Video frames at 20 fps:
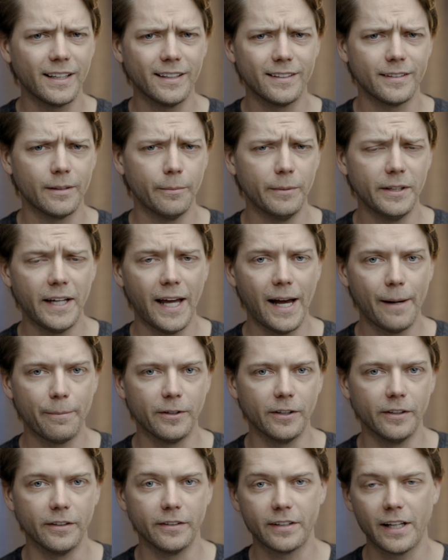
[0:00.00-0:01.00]
get some
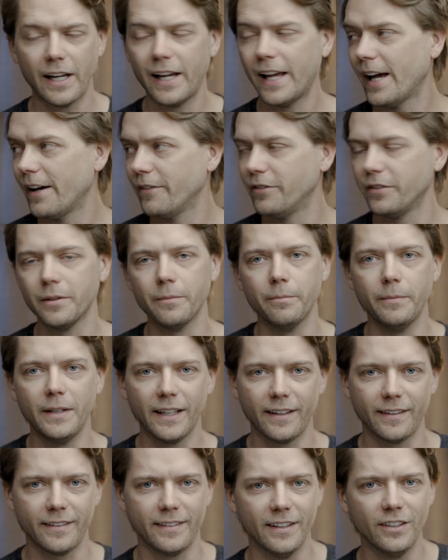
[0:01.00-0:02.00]
adapters, I have some
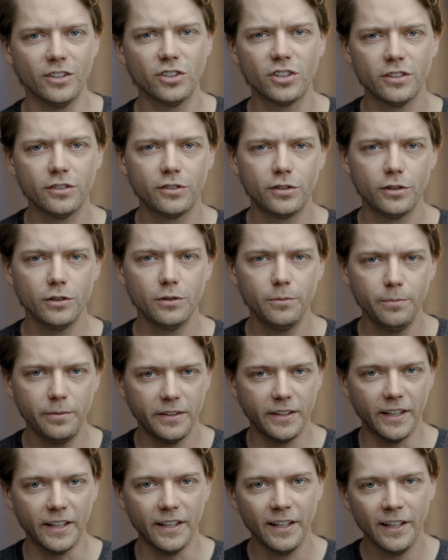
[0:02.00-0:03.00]
extension
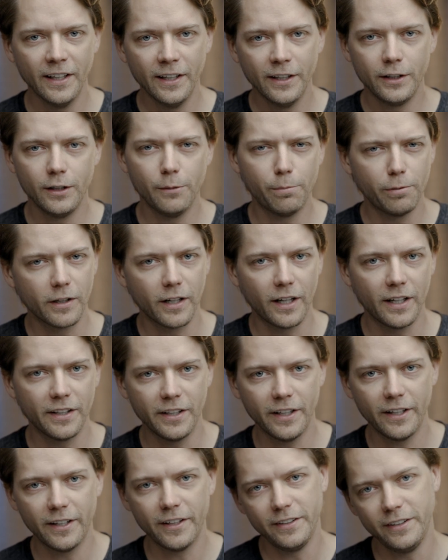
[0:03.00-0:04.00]
tubes that you put
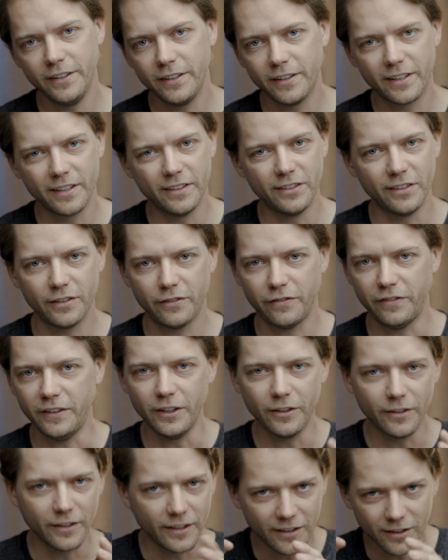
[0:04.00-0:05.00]
on there and you can just
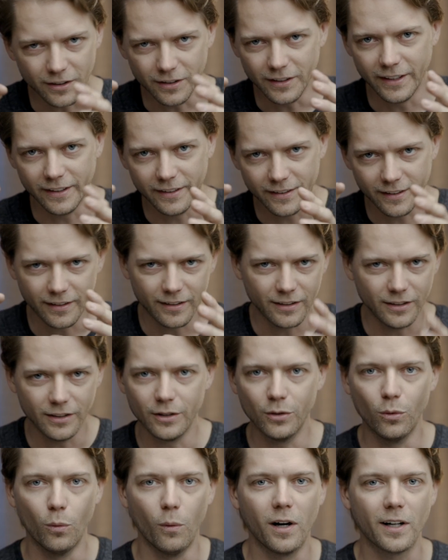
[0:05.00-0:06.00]
feel that the lens is a
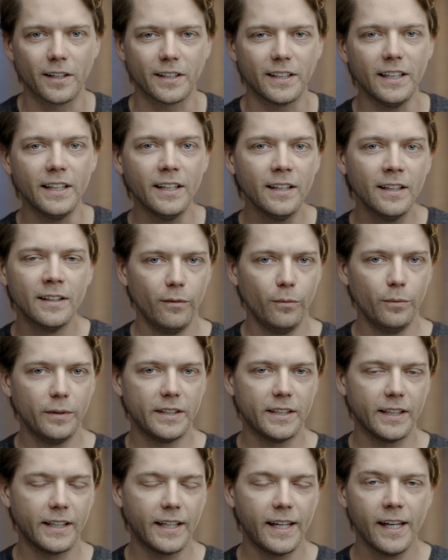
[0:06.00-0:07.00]
little wonky.
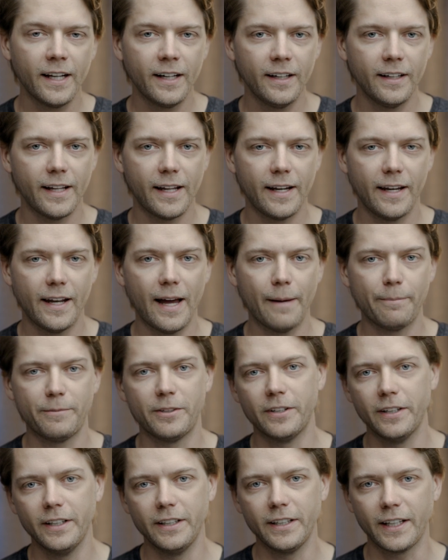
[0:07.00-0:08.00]
With the Canon
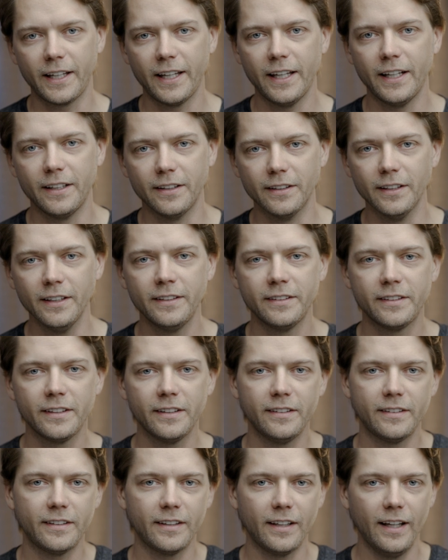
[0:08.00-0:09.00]
adapter and the Canon
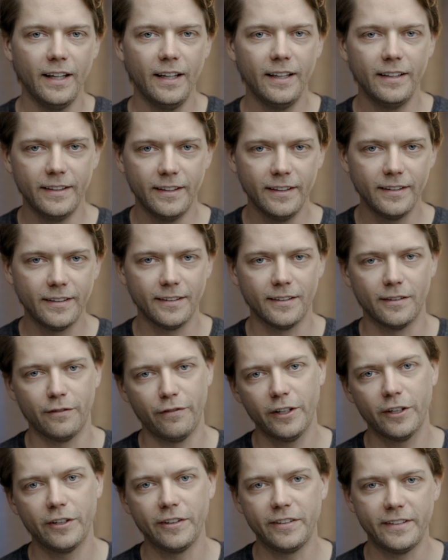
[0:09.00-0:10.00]
lenses, this is a
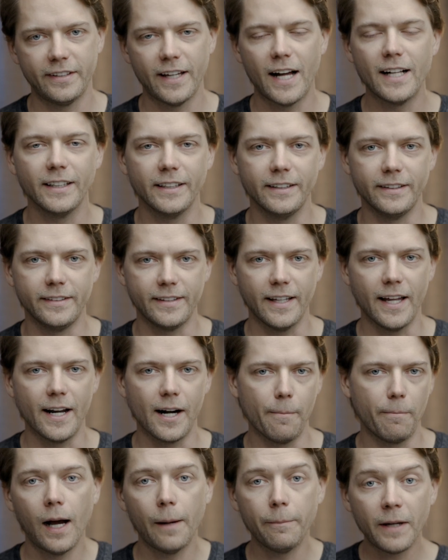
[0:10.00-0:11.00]
very solid
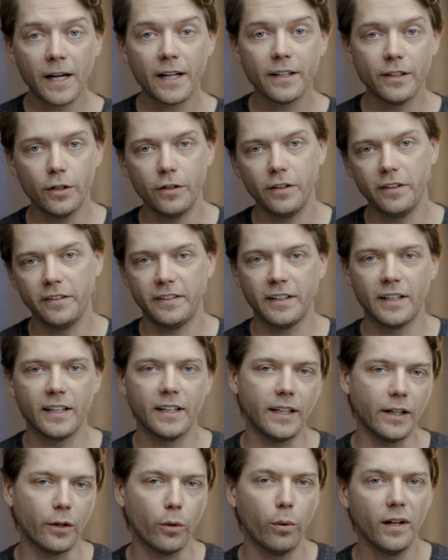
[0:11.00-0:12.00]
setup. I'm not noticing
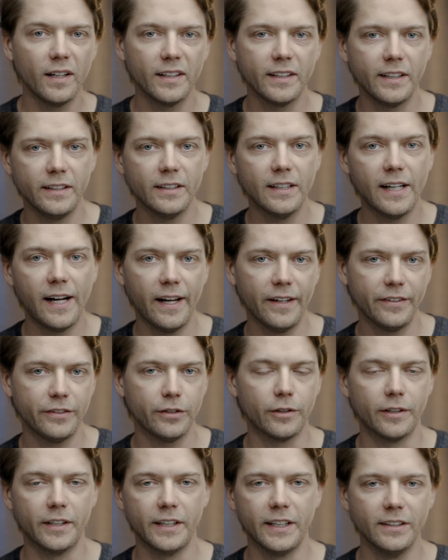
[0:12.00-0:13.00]
any quality
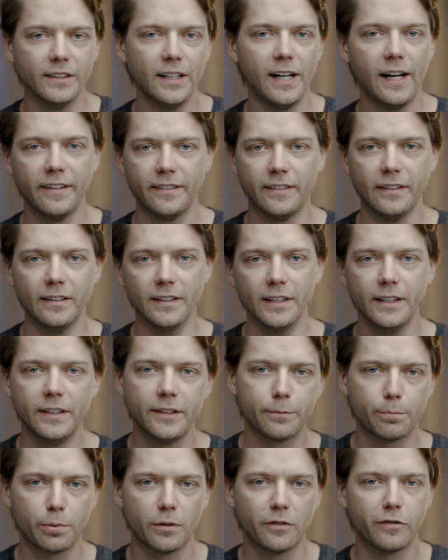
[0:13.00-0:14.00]
loss or any loss in
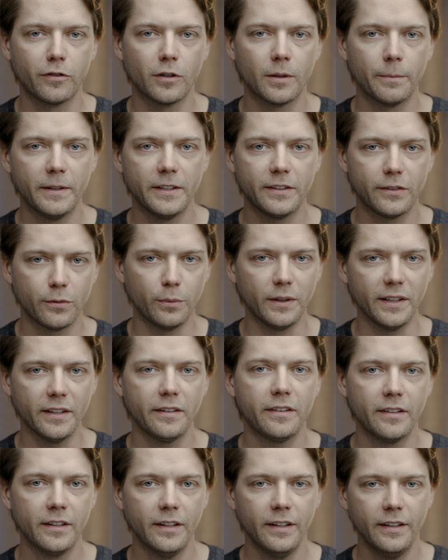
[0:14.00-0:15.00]
lens performance
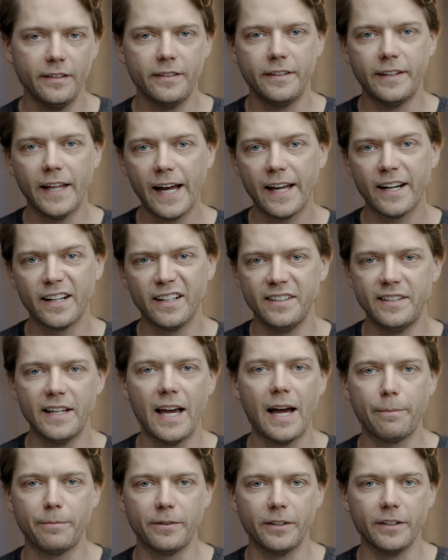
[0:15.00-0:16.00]
with that
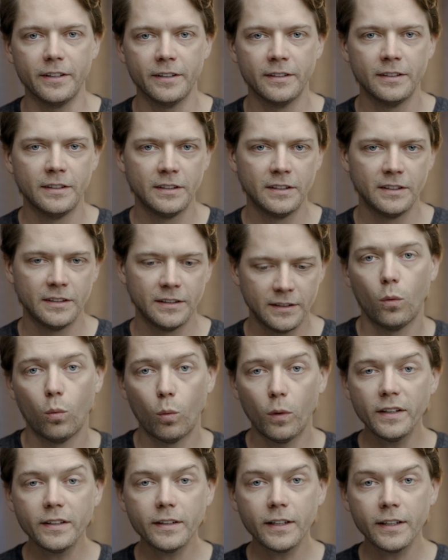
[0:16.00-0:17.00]
adapter.
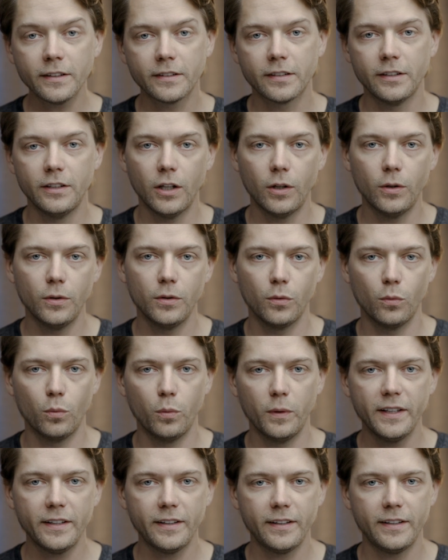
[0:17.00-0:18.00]
One thing to note
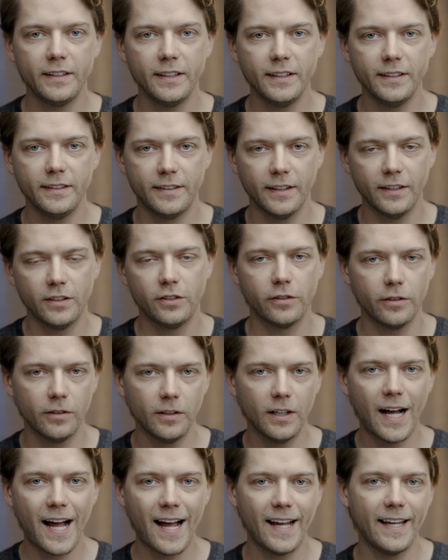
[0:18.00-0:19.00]
with the
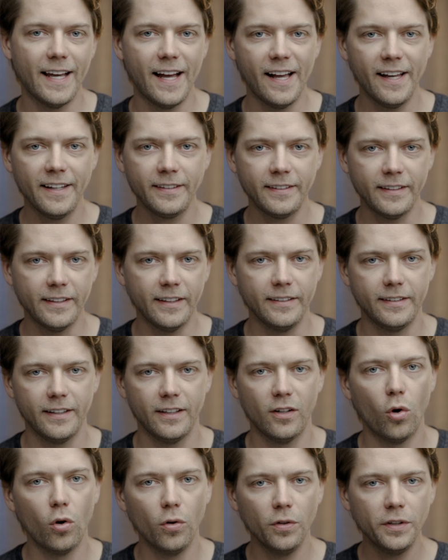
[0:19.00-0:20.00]
digital IS is
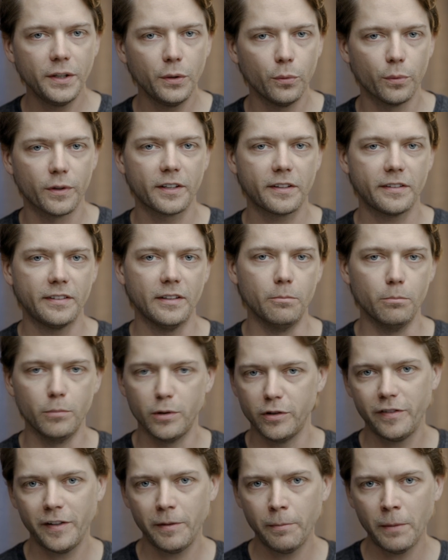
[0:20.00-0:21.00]
it only works in
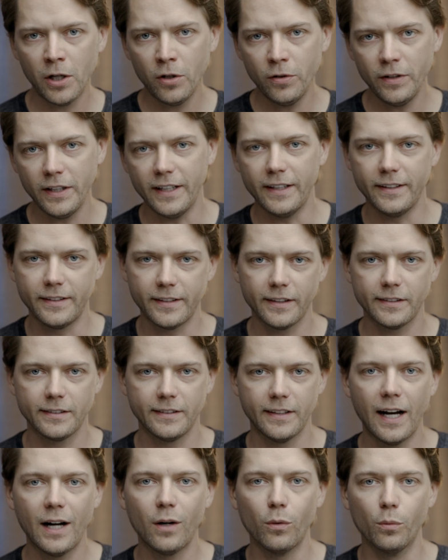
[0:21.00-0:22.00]
movie mode. It does
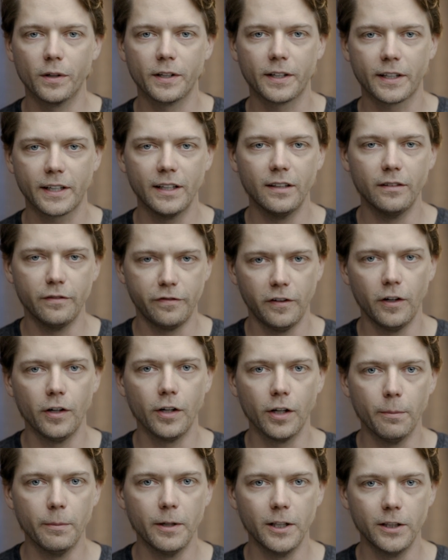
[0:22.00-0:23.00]
not work in
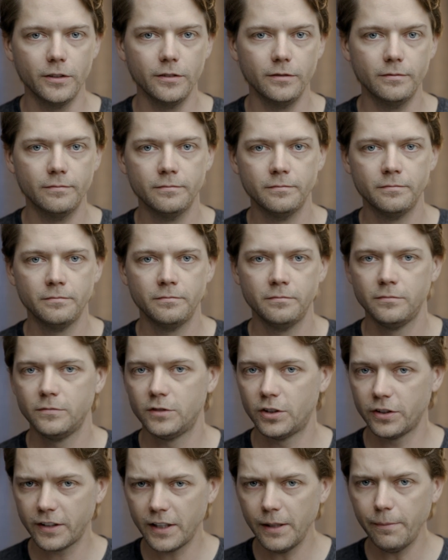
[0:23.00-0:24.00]
photo mode.
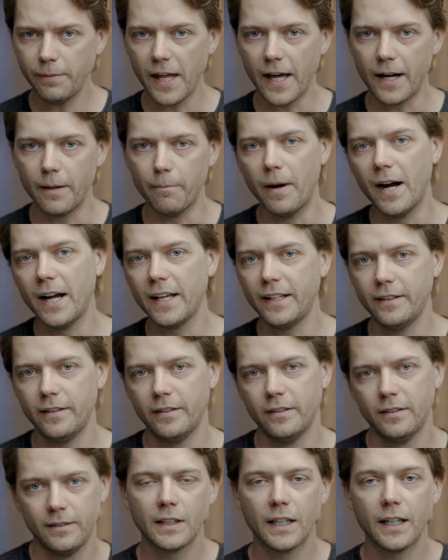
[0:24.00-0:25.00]
Just keep that in mind.
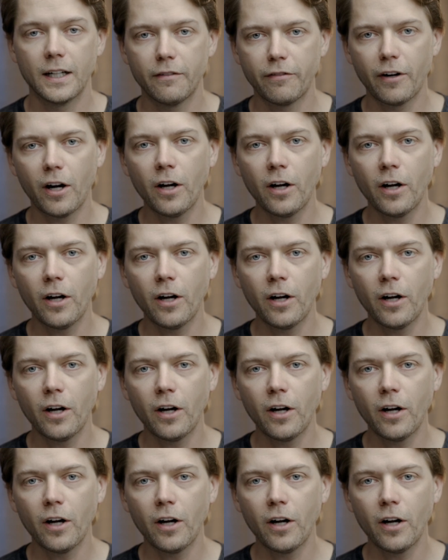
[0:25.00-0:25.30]
And I've